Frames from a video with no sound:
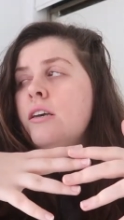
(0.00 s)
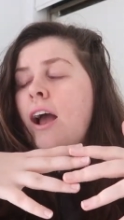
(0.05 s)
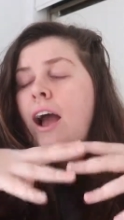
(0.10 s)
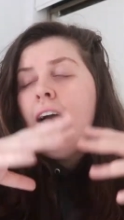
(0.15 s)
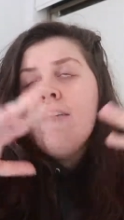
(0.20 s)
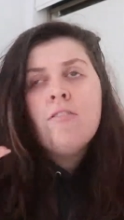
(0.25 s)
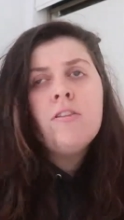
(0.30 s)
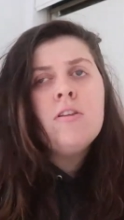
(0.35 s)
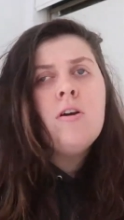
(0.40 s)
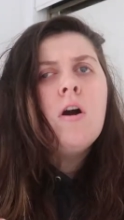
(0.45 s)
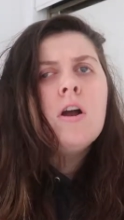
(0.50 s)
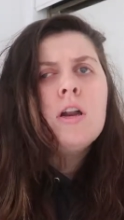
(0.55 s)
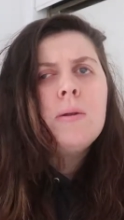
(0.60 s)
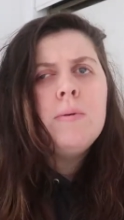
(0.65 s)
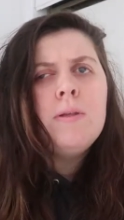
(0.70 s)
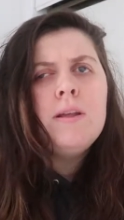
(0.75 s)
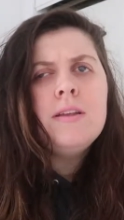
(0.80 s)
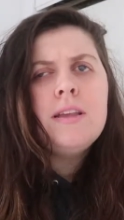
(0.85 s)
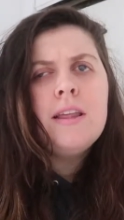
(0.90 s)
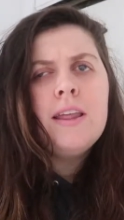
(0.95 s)
I've talked
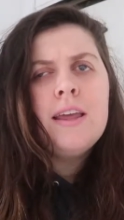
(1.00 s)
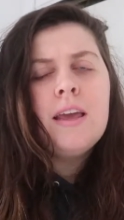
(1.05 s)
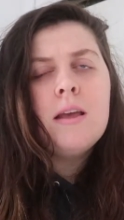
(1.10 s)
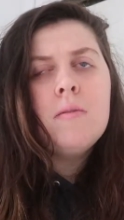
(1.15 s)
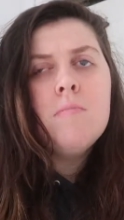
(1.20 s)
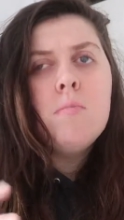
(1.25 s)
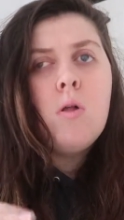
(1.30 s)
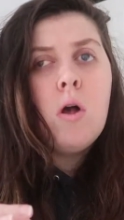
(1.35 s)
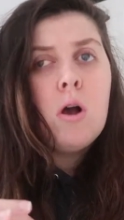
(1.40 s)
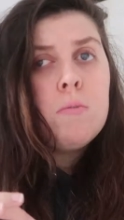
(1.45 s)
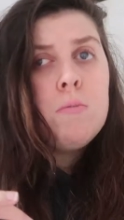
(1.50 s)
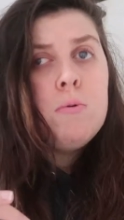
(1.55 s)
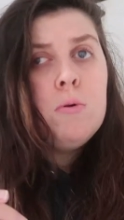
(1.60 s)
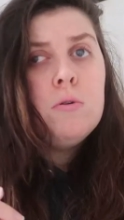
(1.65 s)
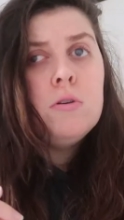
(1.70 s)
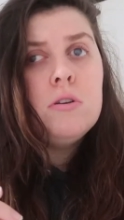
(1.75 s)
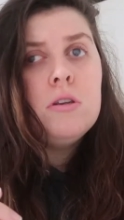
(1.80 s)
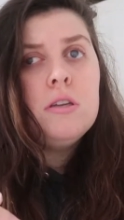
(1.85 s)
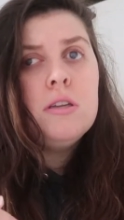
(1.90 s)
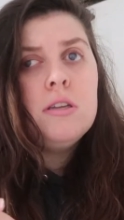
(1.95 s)
about this I think in blog
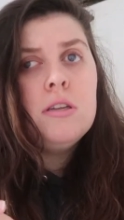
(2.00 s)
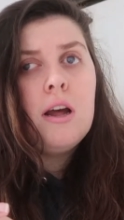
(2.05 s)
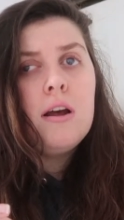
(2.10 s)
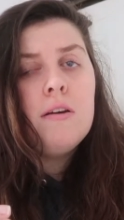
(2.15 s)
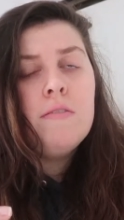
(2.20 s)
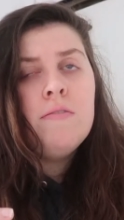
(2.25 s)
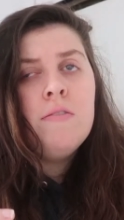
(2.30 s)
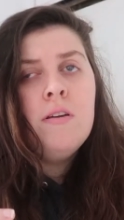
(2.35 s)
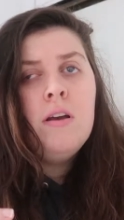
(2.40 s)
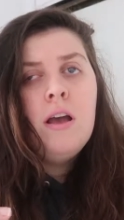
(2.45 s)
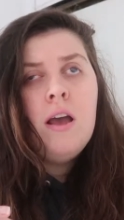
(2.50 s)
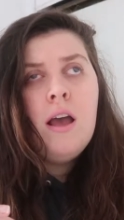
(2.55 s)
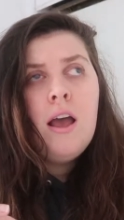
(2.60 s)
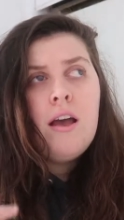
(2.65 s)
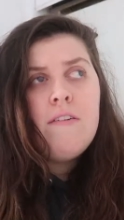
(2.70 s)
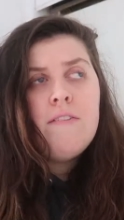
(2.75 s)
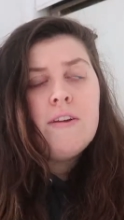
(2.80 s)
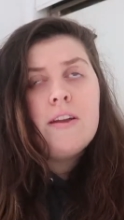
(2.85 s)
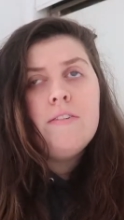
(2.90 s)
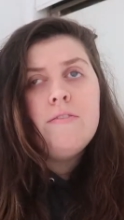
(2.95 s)
posts and stuff
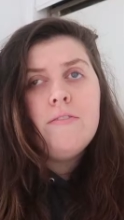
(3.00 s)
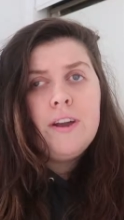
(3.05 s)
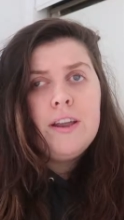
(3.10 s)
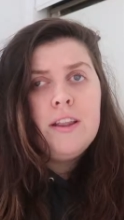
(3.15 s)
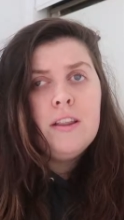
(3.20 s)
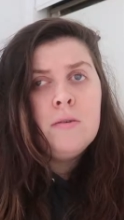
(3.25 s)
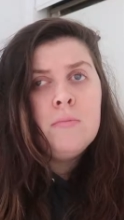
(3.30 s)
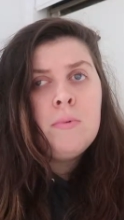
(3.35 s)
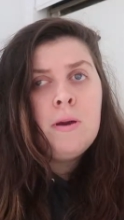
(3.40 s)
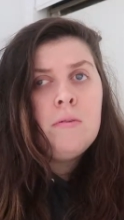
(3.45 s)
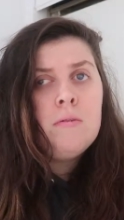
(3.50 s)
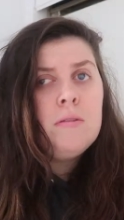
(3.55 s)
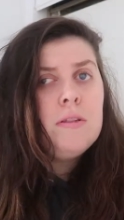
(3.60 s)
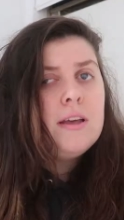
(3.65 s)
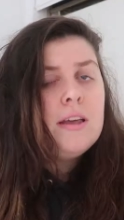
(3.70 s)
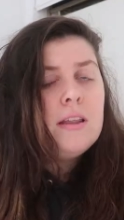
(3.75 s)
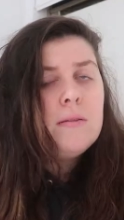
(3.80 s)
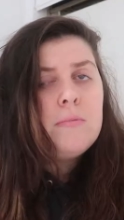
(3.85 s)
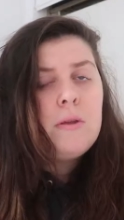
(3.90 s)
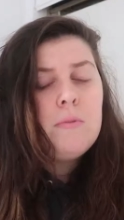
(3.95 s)
if I can find them I will
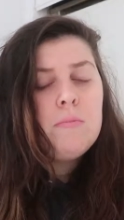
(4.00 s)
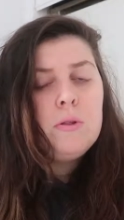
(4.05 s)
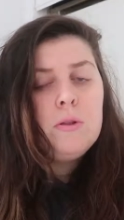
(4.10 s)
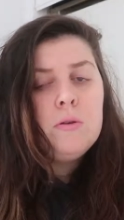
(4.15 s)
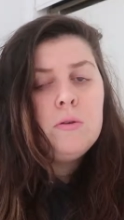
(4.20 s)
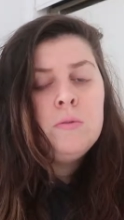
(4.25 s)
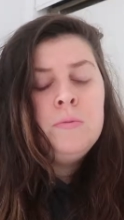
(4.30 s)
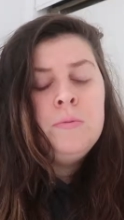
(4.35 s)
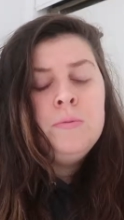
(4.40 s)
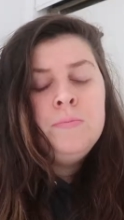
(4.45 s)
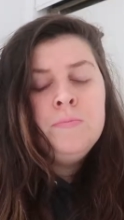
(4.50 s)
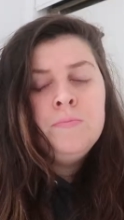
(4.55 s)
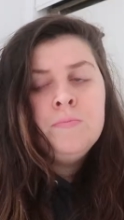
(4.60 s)
link them down below